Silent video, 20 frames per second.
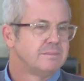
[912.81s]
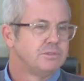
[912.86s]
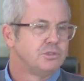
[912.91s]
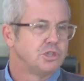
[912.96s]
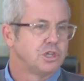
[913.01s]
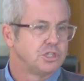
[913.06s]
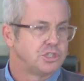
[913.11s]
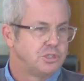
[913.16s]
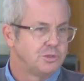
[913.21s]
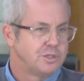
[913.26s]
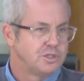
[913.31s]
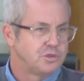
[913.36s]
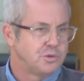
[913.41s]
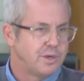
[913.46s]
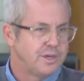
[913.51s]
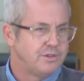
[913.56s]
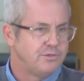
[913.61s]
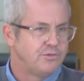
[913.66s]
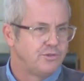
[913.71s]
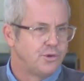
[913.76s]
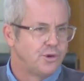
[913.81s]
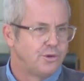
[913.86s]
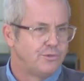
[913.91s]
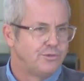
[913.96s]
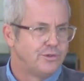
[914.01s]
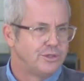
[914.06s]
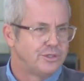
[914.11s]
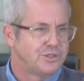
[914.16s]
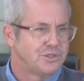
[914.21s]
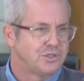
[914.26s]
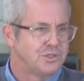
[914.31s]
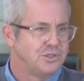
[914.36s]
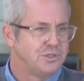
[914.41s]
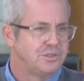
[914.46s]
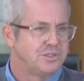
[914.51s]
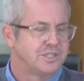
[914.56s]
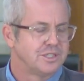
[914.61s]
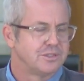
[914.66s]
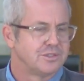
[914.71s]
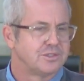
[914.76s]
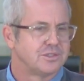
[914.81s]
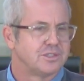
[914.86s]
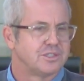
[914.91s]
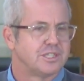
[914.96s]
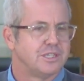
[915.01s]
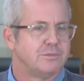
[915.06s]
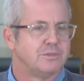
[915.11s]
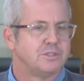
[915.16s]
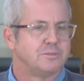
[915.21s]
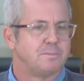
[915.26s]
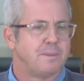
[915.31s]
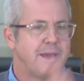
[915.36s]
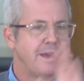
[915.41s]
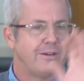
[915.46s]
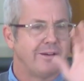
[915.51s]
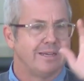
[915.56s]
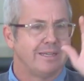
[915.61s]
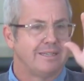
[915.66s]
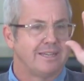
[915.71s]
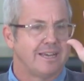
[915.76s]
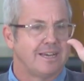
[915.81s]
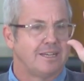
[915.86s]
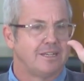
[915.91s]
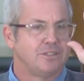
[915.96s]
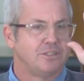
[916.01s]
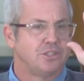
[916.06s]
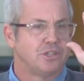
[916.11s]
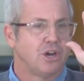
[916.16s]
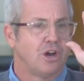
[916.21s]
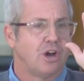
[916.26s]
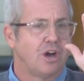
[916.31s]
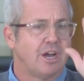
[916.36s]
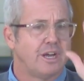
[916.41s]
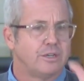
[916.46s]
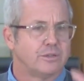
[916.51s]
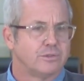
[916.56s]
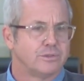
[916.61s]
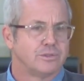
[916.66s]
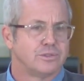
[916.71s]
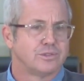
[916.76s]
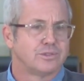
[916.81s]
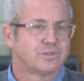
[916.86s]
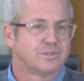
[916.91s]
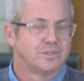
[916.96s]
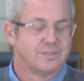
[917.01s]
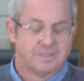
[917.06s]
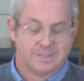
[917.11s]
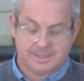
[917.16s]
Joshua 24, verse 2 tells us he was bowing down to idols.